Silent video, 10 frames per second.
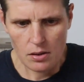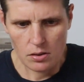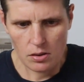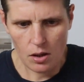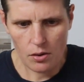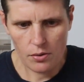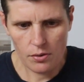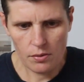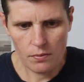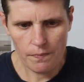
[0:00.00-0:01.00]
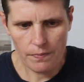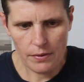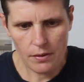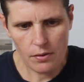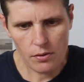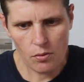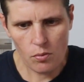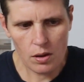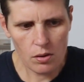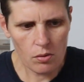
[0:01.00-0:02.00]
So you
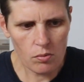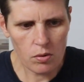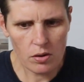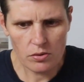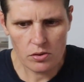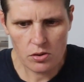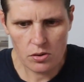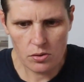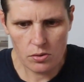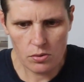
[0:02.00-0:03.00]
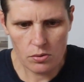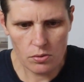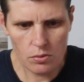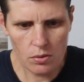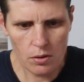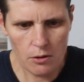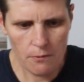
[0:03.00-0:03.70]
will want to